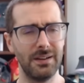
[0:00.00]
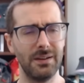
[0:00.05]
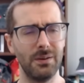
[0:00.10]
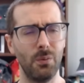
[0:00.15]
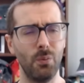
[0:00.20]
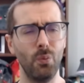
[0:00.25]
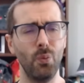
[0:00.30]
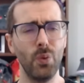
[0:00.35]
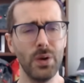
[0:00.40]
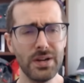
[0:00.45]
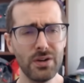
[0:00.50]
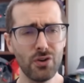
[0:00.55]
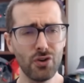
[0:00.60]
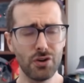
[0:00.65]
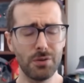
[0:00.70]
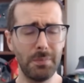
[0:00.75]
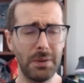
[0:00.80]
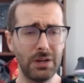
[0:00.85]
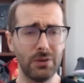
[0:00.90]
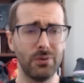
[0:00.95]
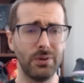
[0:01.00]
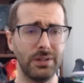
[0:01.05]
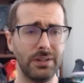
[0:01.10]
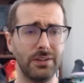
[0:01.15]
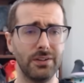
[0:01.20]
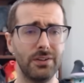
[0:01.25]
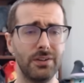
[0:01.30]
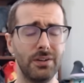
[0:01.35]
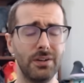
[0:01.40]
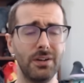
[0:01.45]
weird
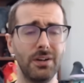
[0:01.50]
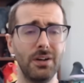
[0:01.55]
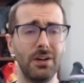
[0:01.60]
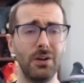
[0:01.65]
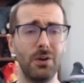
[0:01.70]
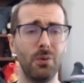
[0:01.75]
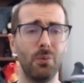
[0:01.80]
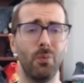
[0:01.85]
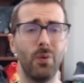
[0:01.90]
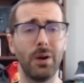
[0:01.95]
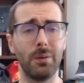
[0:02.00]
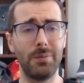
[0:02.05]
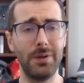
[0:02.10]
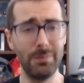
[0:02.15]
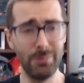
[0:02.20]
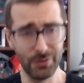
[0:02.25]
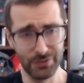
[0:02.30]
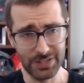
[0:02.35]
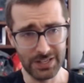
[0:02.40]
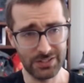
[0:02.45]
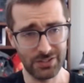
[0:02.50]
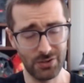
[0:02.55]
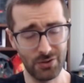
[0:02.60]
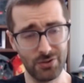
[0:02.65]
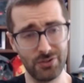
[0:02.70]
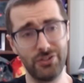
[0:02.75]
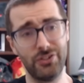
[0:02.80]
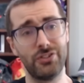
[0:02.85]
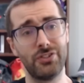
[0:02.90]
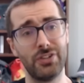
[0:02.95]
period where people test
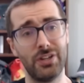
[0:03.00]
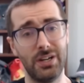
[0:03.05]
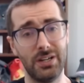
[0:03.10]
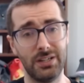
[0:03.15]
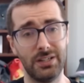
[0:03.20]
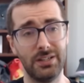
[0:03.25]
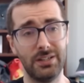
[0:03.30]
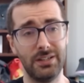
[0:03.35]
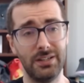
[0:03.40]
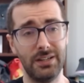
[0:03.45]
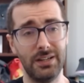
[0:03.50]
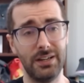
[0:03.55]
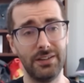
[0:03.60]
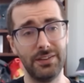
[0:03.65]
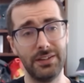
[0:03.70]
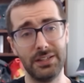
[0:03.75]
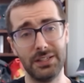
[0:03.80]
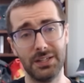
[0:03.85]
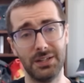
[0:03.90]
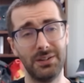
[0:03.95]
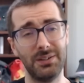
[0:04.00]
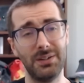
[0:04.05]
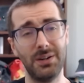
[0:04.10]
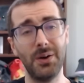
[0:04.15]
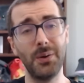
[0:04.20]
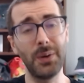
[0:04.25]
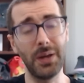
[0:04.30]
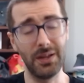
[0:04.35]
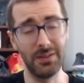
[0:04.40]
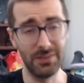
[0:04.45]
Urza Saga and they go,
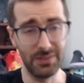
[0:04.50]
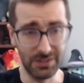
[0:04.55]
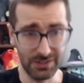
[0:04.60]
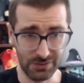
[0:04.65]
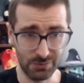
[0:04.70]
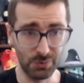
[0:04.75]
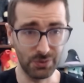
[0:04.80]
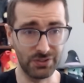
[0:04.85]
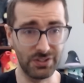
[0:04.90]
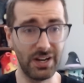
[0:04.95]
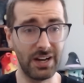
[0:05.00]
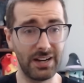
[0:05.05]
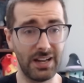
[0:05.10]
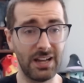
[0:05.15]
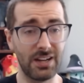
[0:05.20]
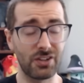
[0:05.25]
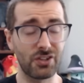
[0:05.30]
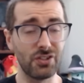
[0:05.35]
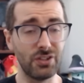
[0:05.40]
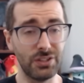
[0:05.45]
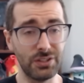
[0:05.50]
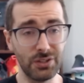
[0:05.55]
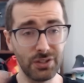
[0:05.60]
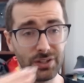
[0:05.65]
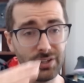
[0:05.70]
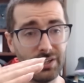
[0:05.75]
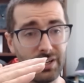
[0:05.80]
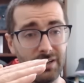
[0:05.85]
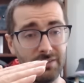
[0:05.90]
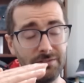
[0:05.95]
okay, this was not actually good
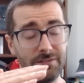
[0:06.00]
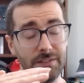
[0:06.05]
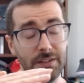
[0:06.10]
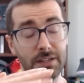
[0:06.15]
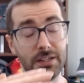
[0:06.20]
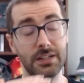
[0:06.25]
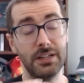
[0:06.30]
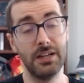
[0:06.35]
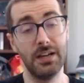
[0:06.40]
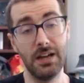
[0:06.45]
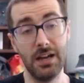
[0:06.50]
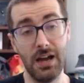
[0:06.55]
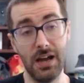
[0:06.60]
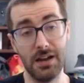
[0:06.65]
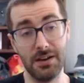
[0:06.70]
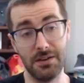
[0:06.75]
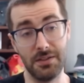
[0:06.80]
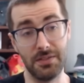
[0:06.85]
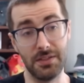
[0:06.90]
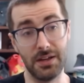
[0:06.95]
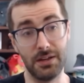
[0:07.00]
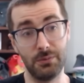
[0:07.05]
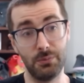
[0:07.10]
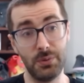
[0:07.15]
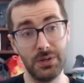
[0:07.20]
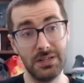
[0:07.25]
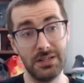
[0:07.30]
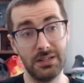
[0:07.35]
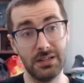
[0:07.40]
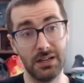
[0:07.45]
enough. And then
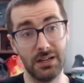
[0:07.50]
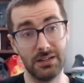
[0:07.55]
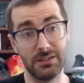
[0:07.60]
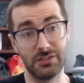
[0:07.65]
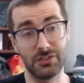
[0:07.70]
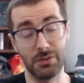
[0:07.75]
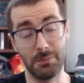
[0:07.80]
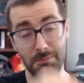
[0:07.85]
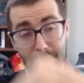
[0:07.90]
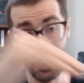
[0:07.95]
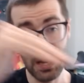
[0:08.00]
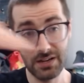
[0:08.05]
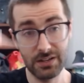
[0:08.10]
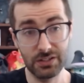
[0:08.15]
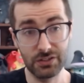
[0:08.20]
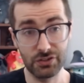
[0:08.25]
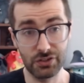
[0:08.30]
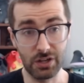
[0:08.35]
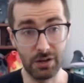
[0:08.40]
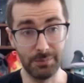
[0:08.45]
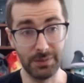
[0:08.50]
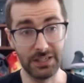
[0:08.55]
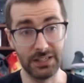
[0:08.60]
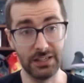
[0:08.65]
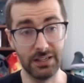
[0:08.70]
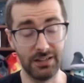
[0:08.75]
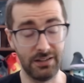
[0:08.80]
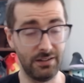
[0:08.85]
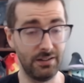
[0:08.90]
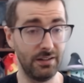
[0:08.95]
we get some bannings coming
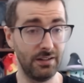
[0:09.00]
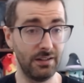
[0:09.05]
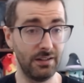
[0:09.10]
in,